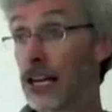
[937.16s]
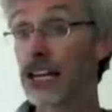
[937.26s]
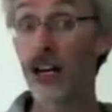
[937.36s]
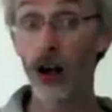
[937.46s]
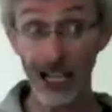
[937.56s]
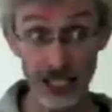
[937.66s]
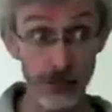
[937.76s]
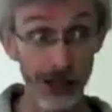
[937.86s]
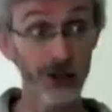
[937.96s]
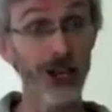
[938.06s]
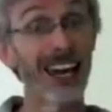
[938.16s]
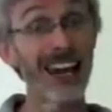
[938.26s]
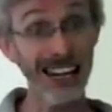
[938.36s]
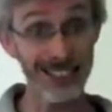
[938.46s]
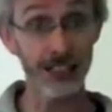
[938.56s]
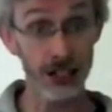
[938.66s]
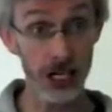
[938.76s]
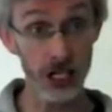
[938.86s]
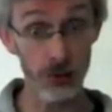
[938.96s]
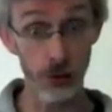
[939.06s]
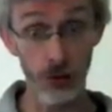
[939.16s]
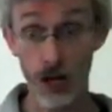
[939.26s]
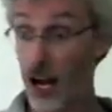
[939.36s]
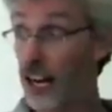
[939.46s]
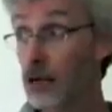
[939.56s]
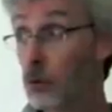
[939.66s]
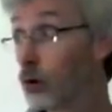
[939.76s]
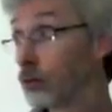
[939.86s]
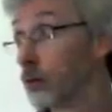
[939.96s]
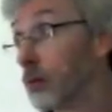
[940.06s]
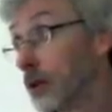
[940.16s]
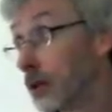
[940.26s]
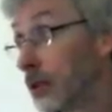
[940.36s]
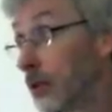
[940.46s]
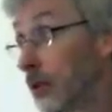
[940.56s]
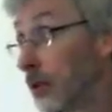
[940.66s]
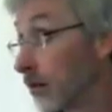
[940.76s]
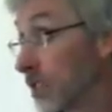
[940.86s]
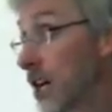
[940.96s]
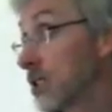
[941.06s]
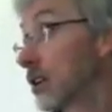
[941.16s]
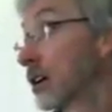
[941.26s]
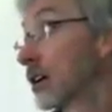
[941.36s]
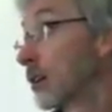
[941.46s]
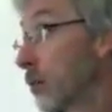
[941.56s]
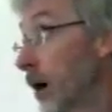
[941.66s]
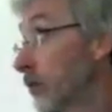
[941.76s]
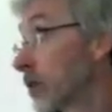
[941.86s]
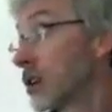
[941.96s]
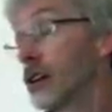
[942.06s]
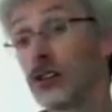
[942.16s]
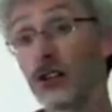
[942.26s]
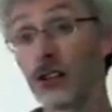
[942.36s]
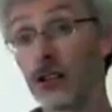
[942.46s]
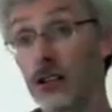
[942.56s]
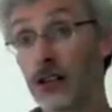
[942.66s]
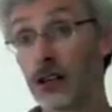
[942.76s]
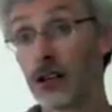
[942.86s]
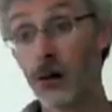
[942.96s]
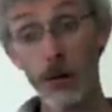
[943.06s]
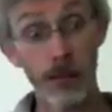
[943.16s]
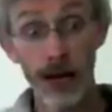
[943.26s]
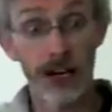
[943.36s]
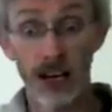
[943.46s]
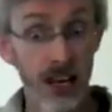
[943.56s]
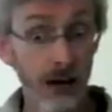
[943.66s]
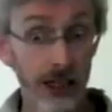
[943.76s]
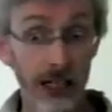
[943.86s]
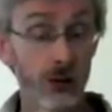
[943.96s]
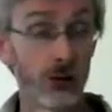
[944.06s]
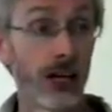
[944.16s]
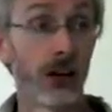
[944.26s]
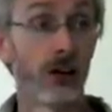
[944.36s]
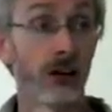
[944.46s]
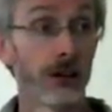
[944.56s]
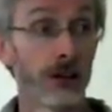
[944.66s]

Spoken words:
Eat lighter meals that are less indigestible and eat more of them. Fantastic. Perfect solution. I'm a pig. I love eating all day long.